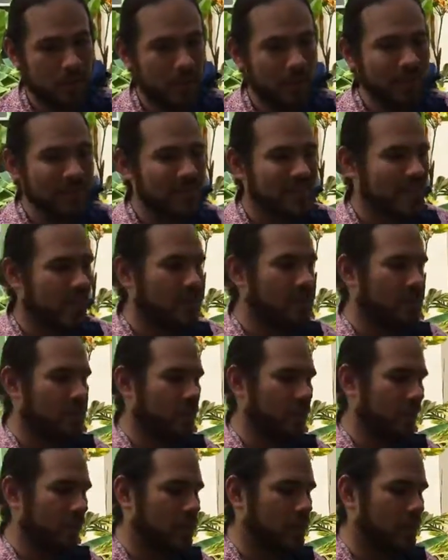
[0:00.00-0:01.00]
And these kinds of
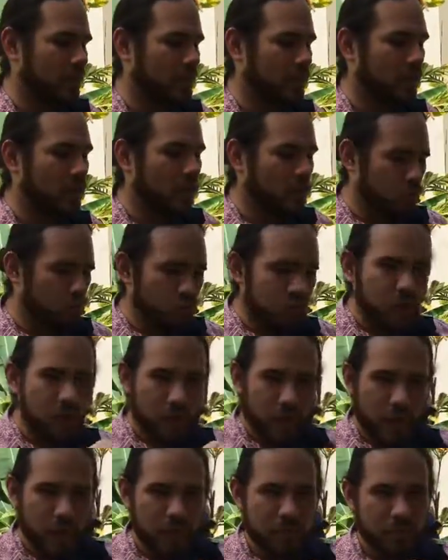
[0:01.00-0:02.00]
plastics do
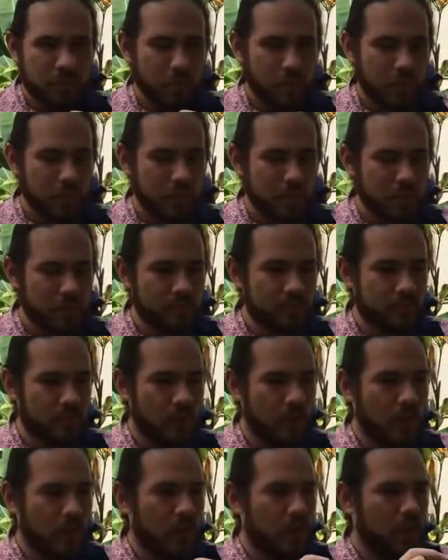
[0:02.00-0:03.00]
degrade quickly,
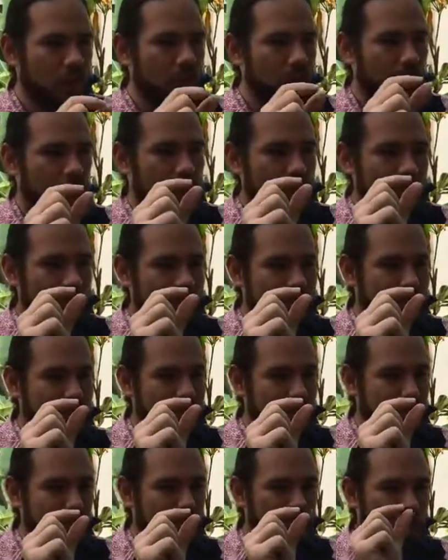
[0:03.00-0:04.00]
but
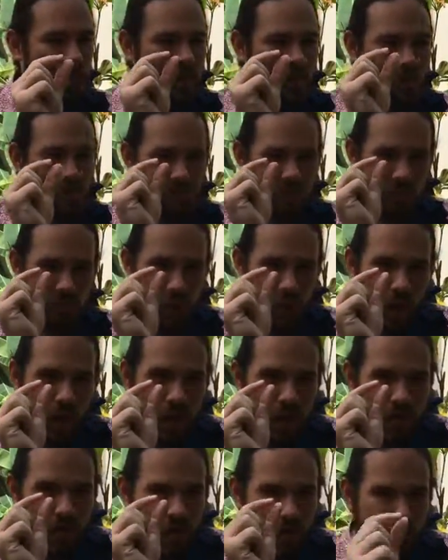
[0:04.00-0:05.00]
they become small
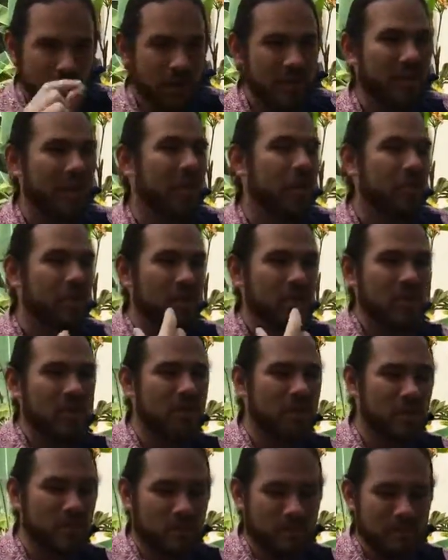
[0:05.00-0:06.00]
enough that they can be
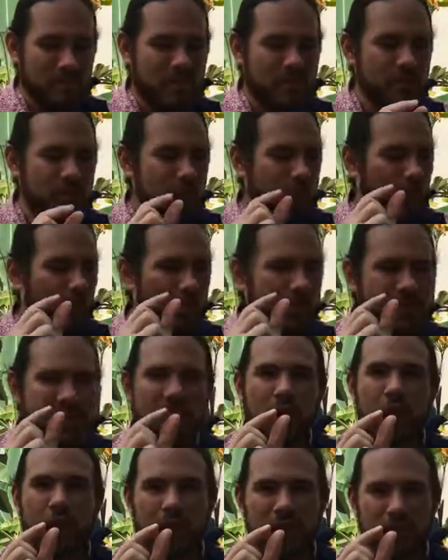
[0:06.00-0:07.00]
ingested almost
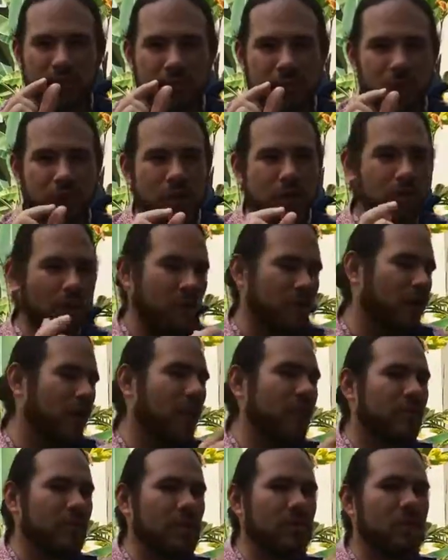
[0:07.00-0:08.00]
like grains of rice, about
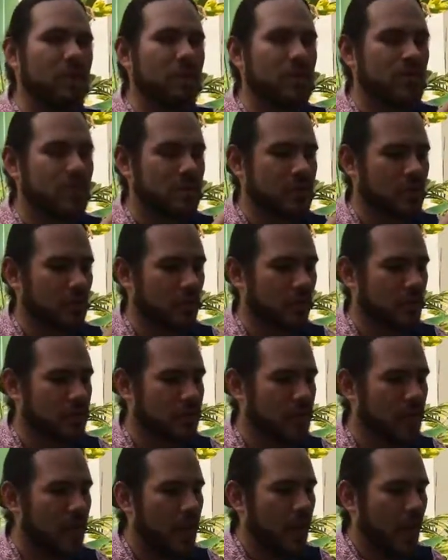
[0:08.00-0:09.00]
5 millimeters in size.
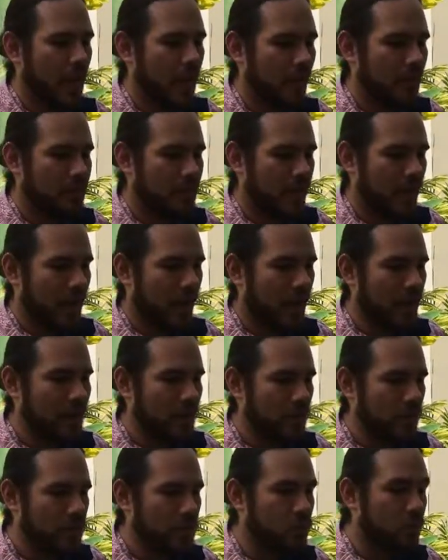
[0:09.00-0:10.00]
And
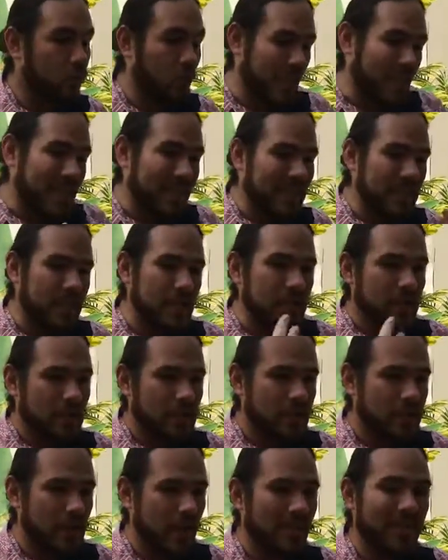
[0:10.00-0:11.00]
animals will eat these
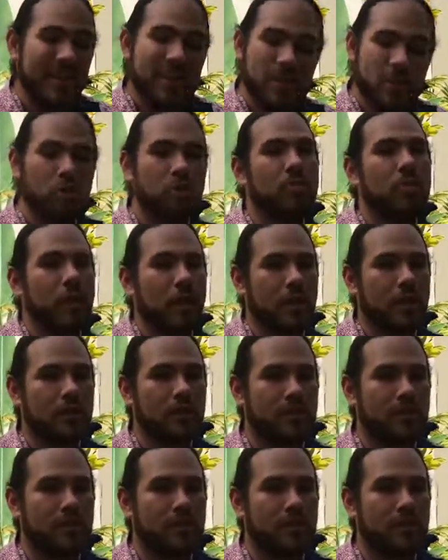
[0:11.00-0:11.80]
and they accumulate.